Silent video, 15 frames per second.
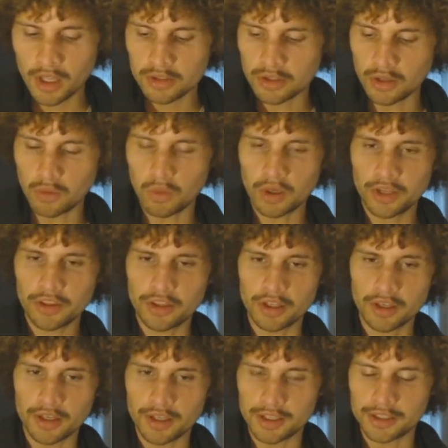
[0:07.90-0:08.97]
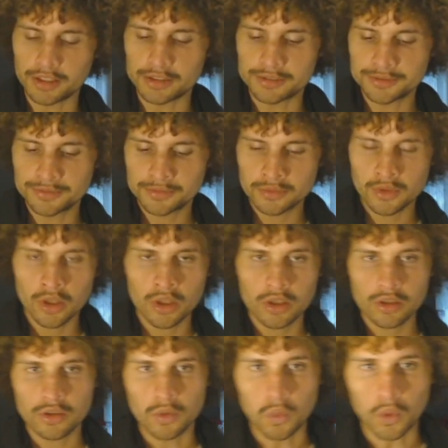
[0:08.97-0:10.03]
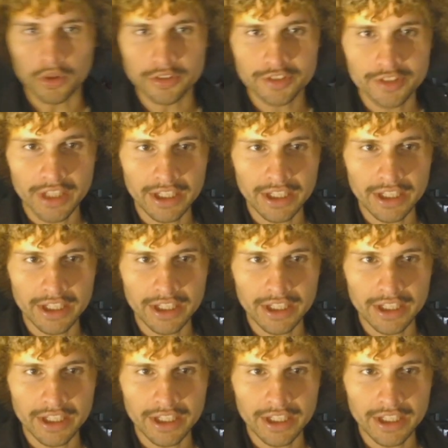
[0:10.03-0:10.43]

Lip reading: One of the worst